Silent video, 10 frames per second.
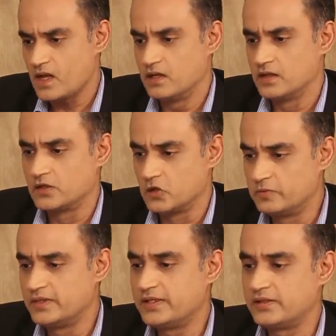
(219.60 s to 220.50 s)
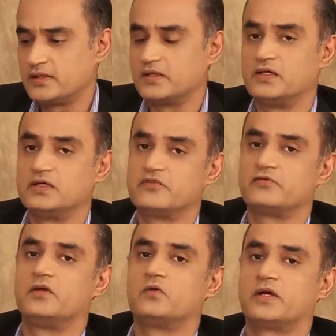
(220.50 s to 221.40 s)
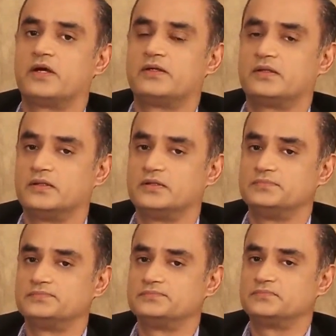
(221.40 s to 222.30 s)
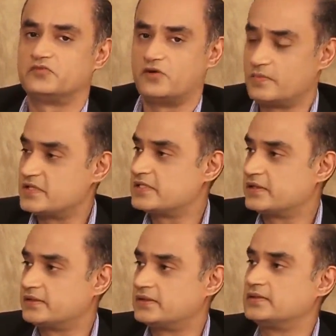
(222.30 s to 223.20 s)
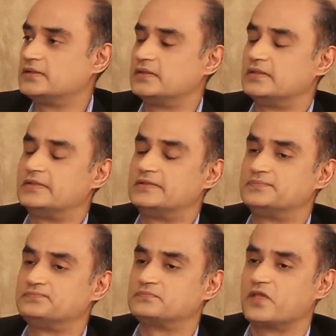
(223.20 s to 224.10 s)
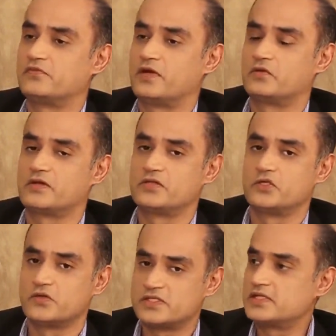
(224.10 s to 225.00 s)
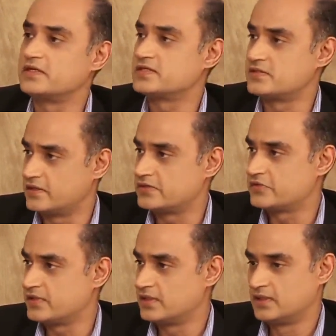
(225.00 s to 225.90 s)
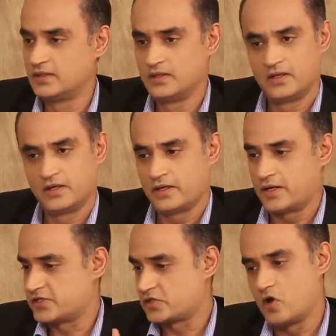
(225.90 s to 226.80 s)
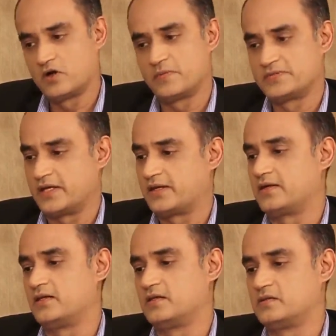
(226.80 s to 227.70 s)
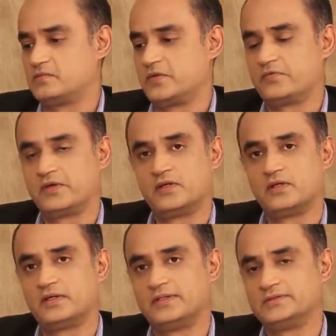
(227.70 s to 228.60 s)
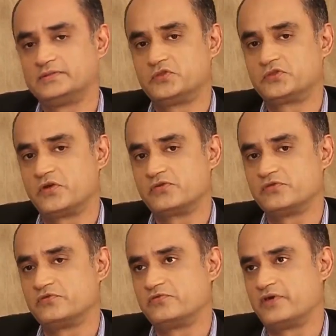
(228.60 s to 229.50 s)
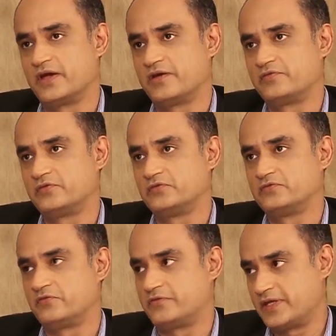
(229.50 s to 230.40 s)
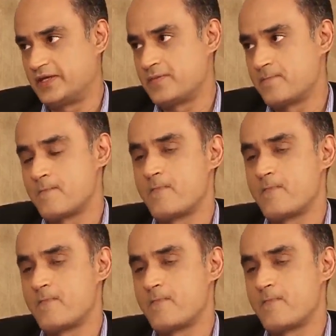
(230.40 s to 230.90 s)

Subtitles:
Globally, if I look at the pharma sector, if I look at the US generics industry, it had a strong upcycle between 2005 to 15.